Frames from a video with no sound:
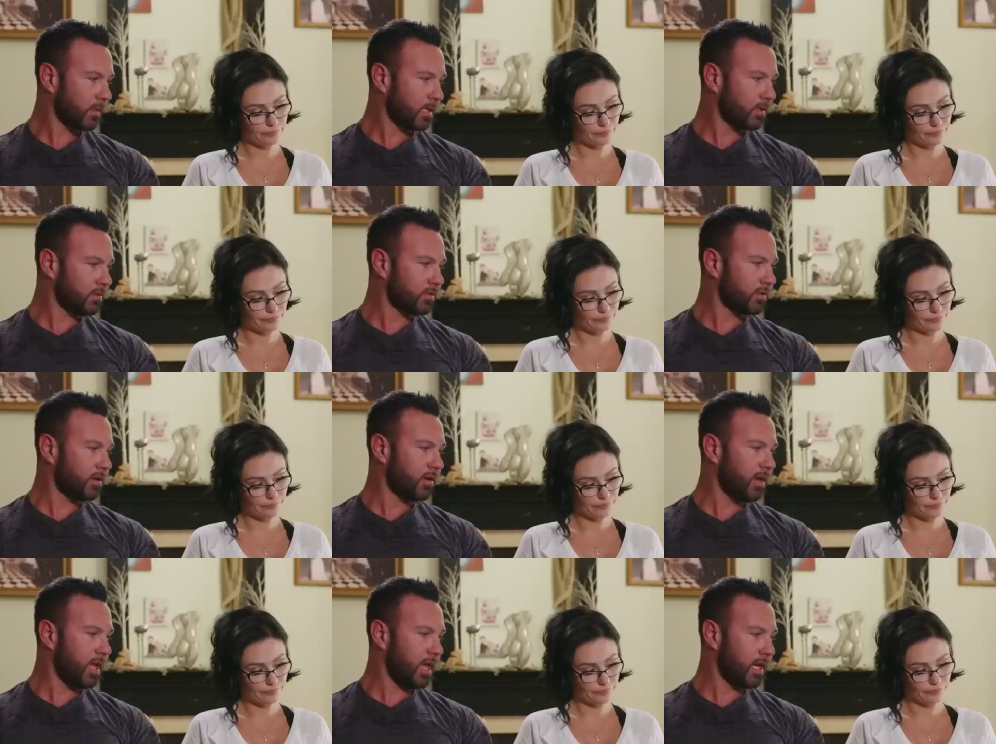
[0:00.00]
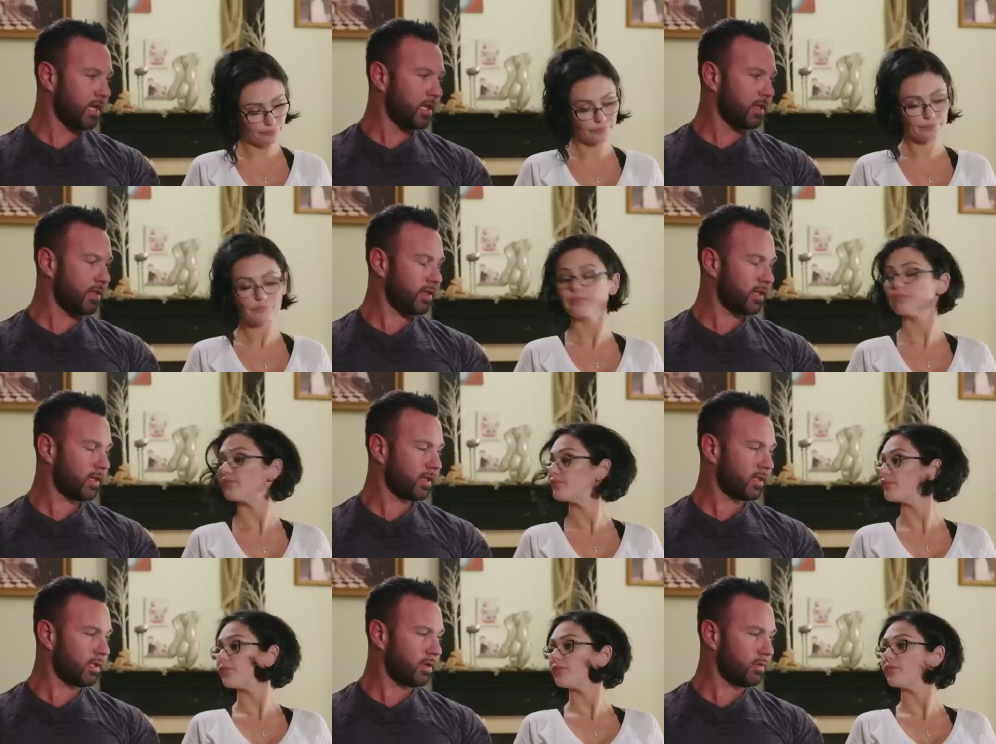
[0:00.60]
Speaker 1: Is there
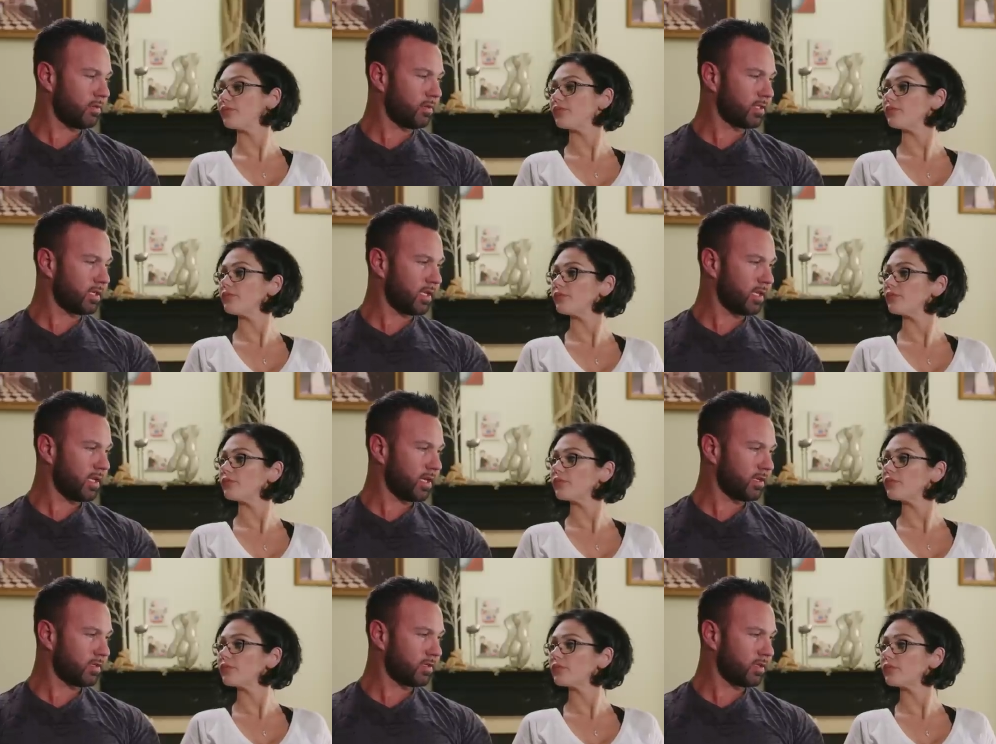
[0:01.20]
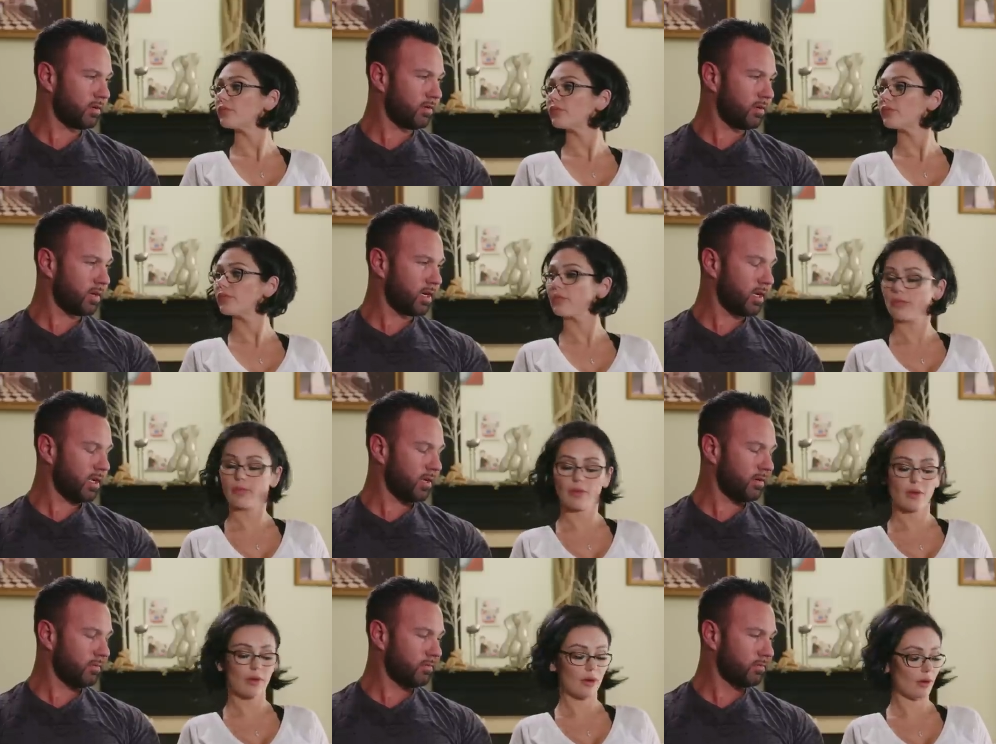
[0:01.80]
anything that you would say yes to right
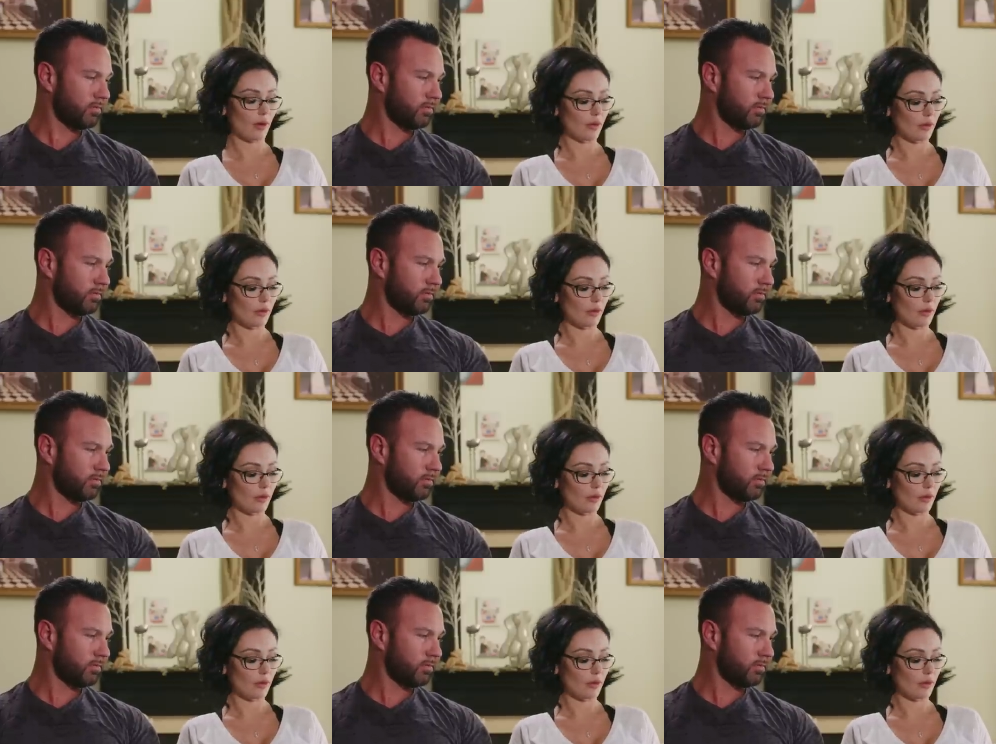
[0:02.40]
now?